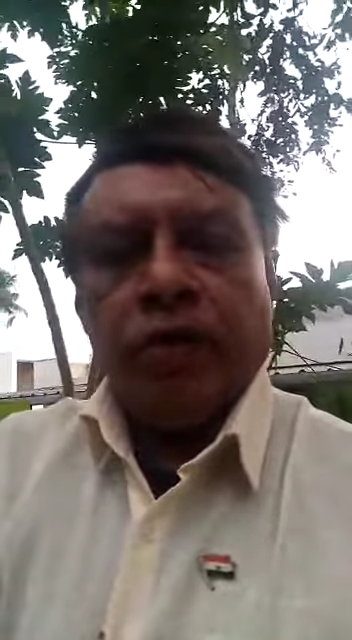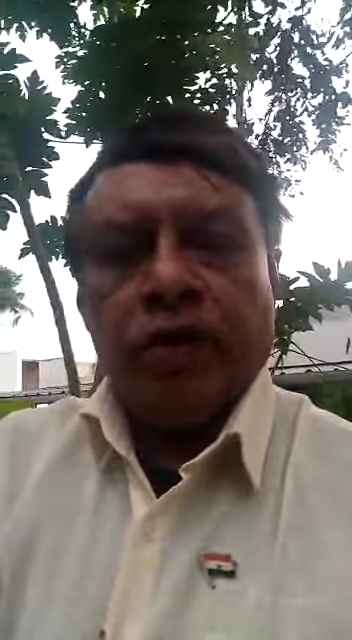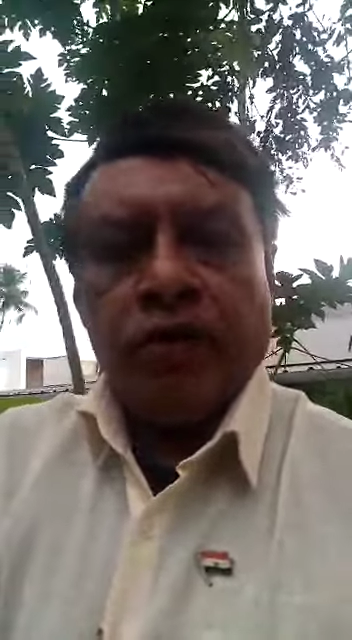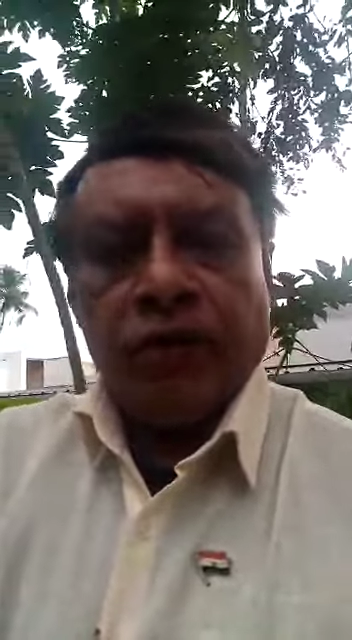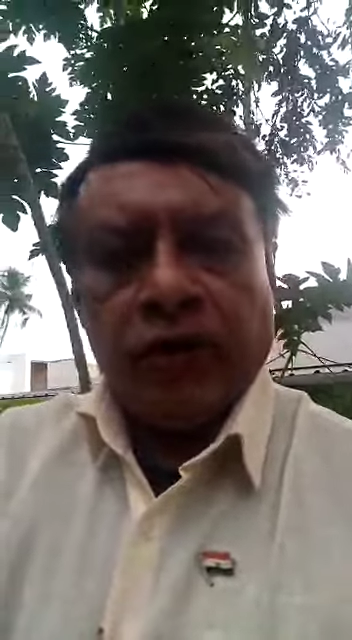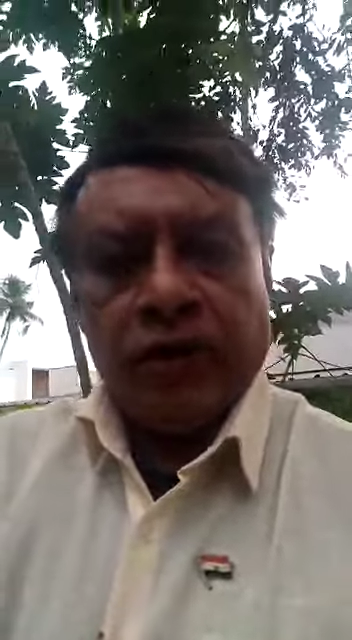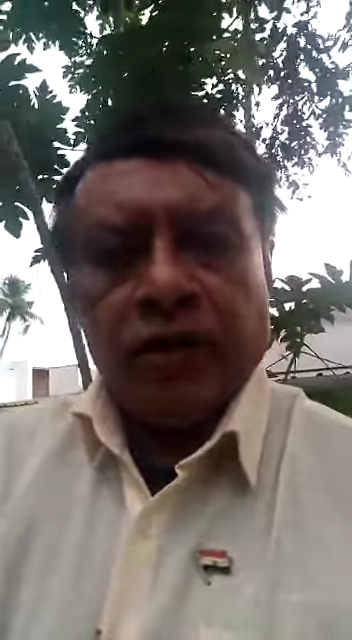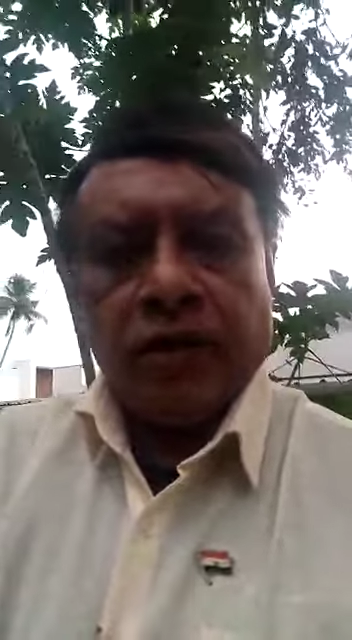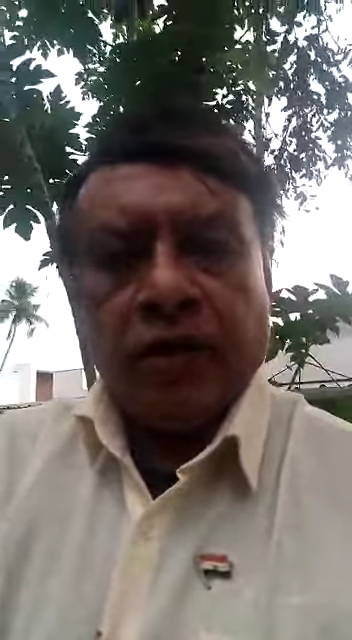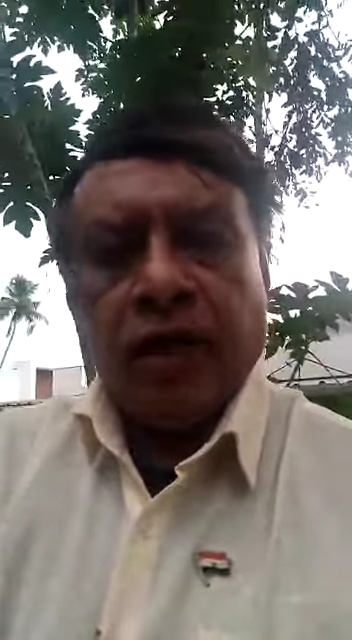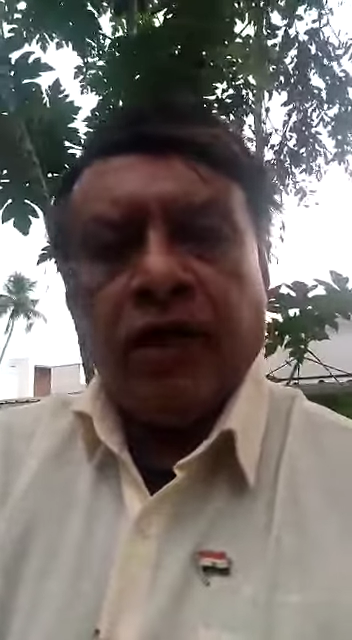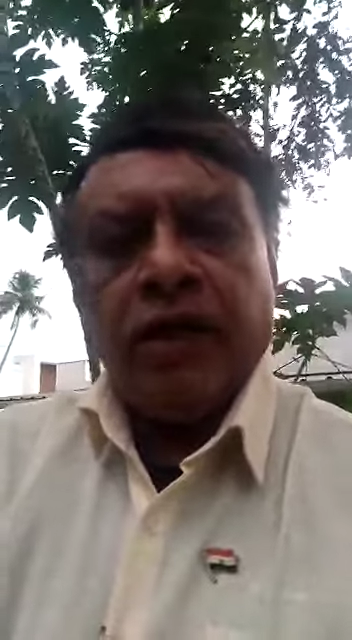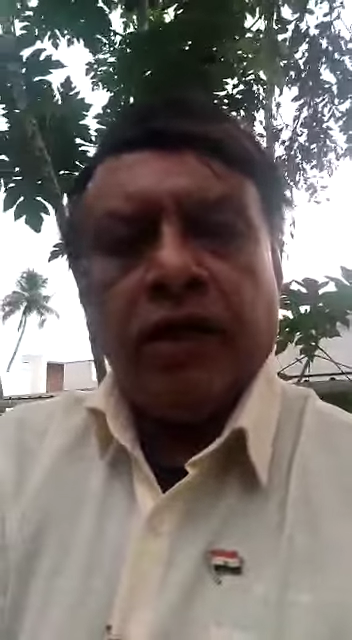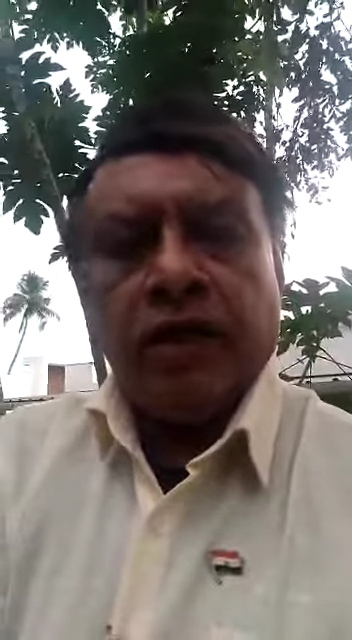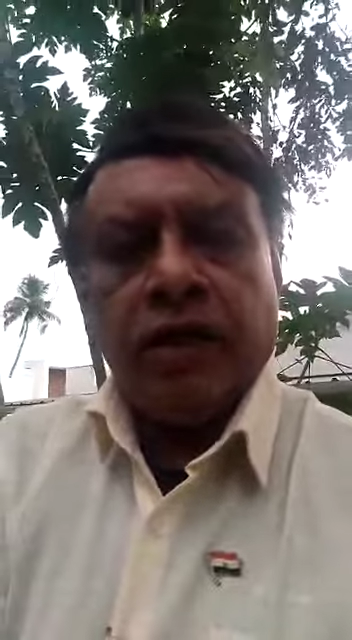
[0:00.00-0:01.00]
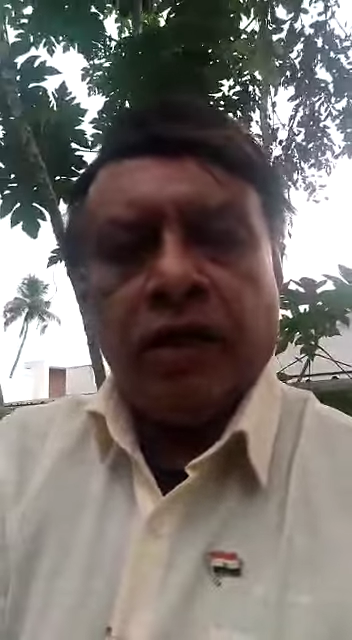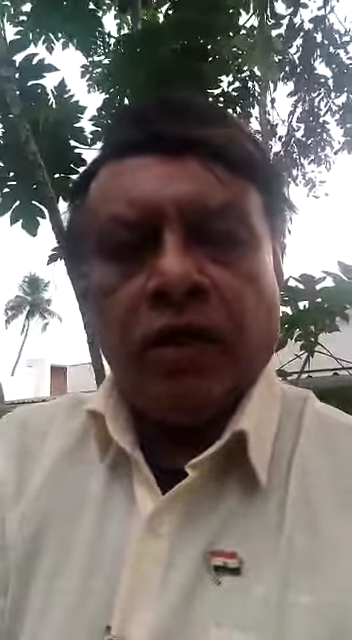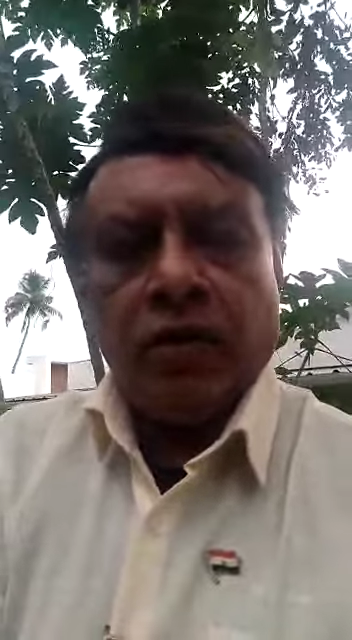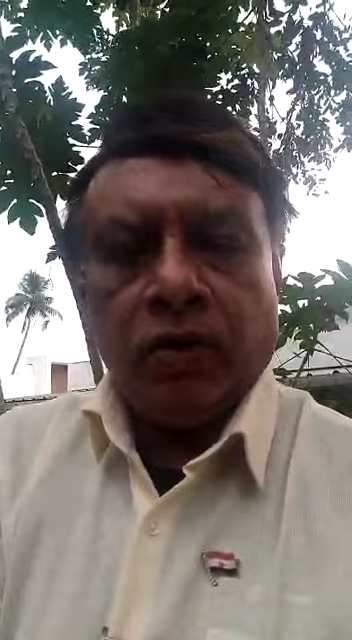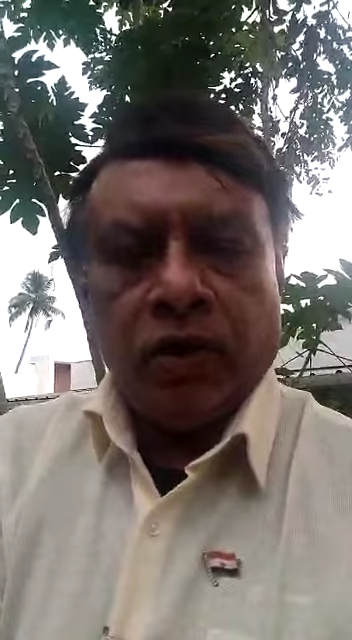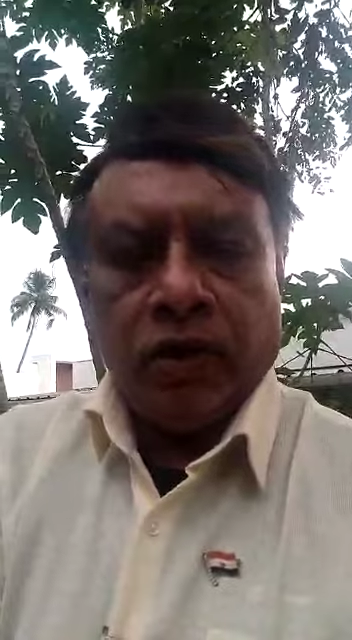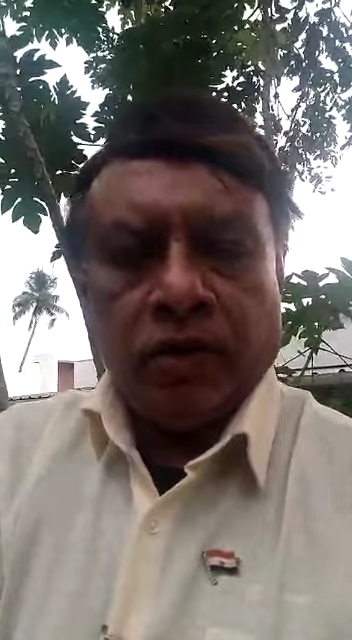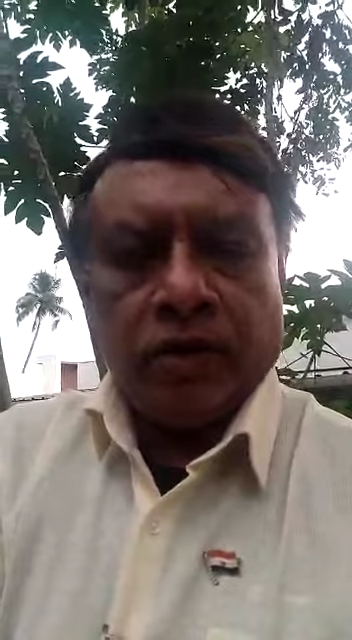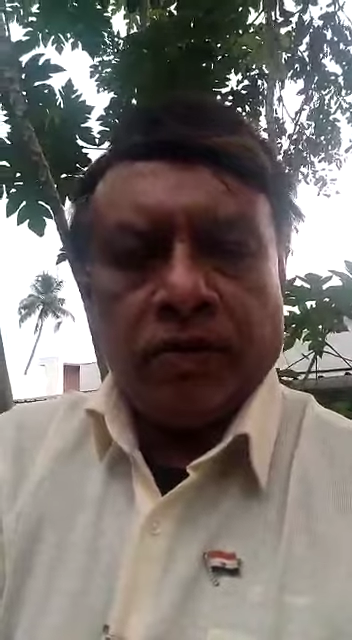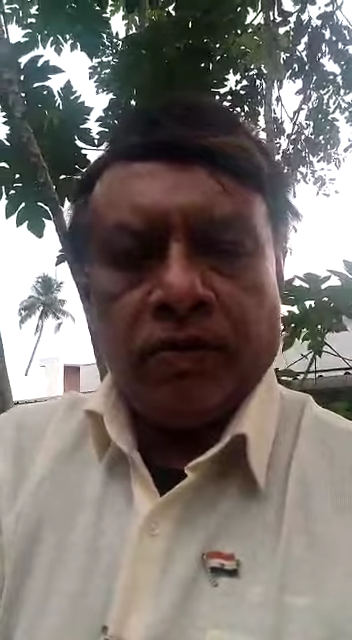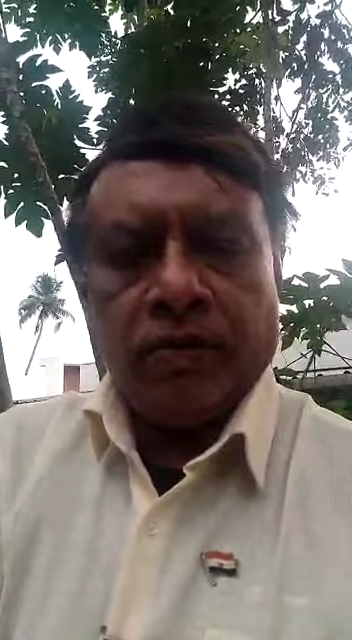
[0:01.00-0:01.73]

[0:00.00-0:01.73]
perfect right at the outset,